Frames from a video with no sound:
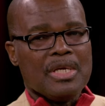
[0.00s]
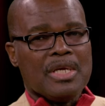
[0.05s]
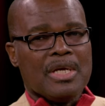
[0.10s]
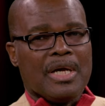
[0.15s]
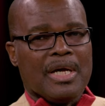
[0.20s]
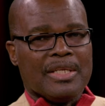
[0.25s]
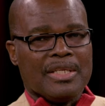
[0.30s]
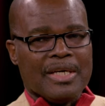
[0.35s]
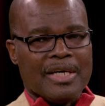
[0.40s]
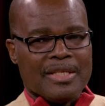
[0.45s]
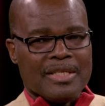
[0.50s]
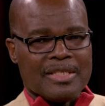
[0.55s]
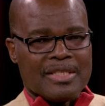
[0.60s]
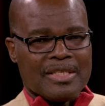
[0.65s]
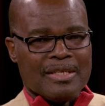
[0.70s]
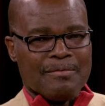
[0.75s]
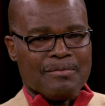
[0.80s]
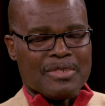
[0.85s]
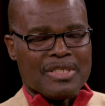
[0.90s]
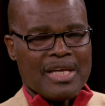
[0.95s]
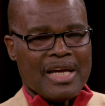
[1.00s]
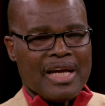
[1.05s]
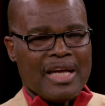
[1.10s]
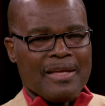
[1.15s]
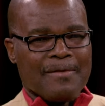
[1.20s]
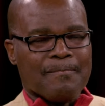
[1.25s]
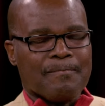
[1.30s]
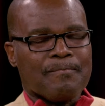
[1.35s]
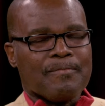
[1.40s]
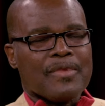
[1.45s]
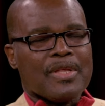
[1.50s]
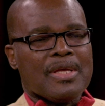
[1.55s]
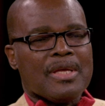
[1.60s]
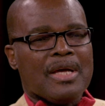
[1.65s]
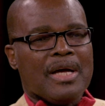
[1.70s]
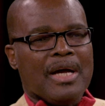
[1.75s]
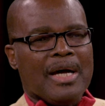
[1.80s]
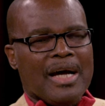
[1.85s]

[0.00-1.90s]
and at the same time uh,